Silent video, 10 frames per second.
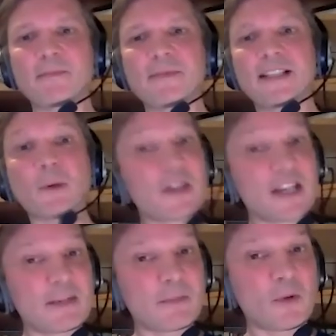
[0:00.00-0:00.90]
He's
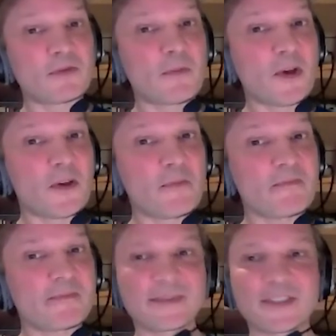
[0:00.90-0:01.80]
working more from home,
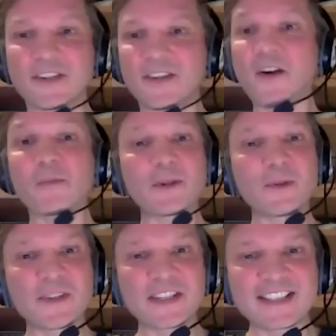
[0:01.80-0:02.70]
which aren't we
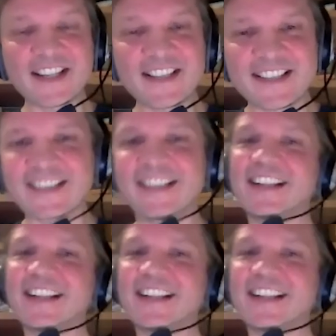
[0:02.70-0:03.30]
all these days?